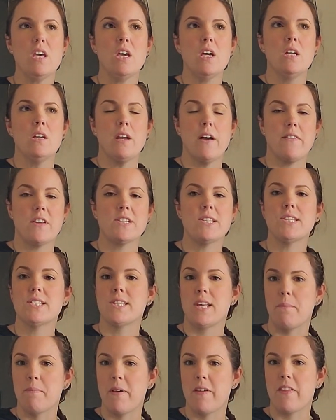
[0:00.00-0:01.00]
Now this is
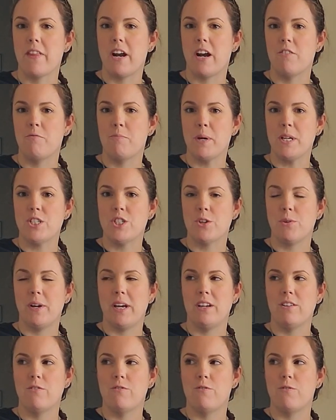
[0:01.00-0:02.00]
something that I've been
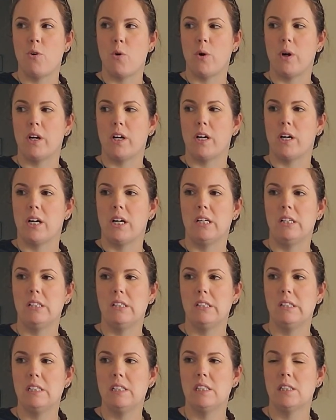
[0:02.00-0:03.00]
doing for
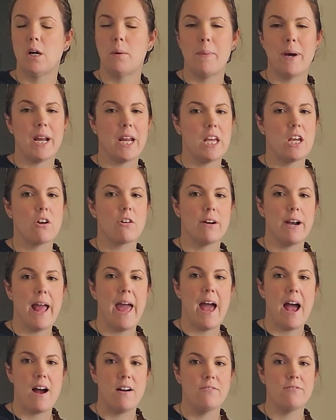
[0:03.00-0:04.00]
about 1.5 years
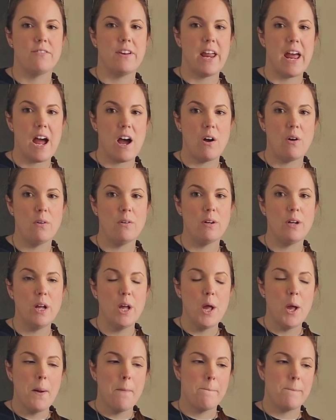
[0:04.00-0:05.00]
now,
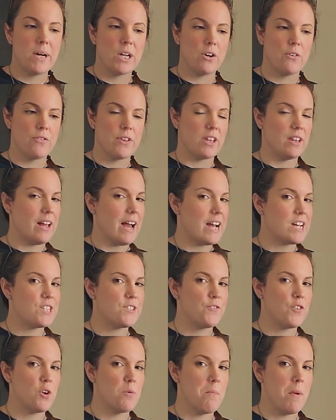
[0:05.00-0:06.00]
but over the last
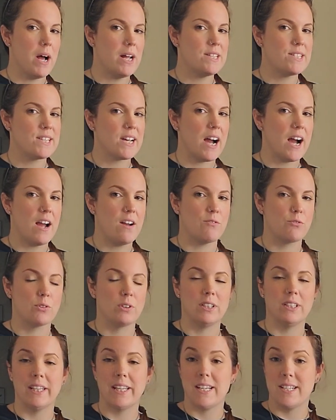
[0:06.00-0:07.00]
few months I've
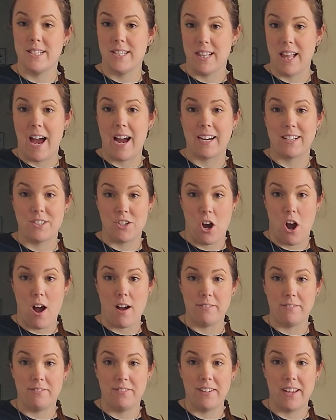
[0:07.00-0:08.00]
really slacked off
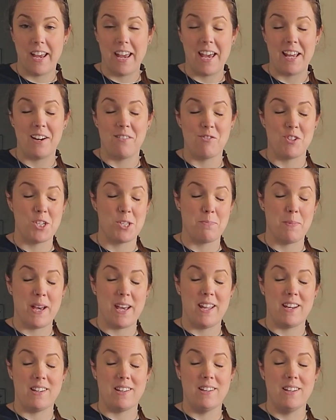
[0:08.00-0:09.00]
and I've just
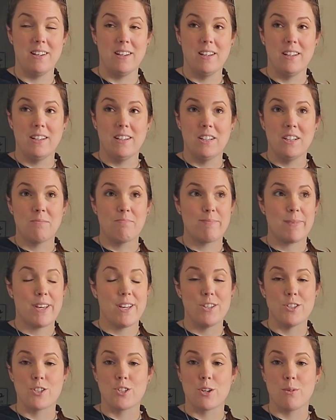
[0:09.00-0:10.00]
been
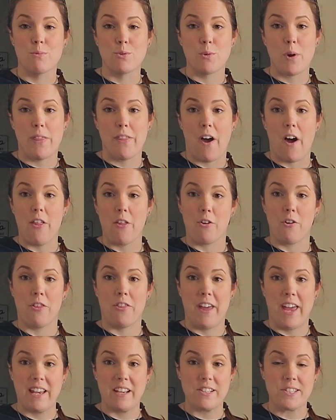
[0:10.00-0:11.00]
consumed with other
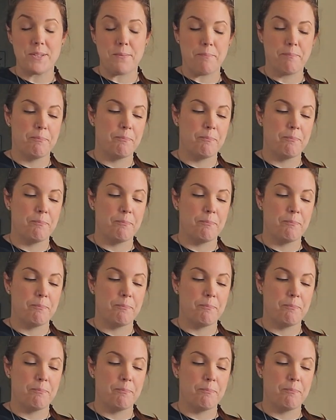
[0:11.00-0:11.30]
things.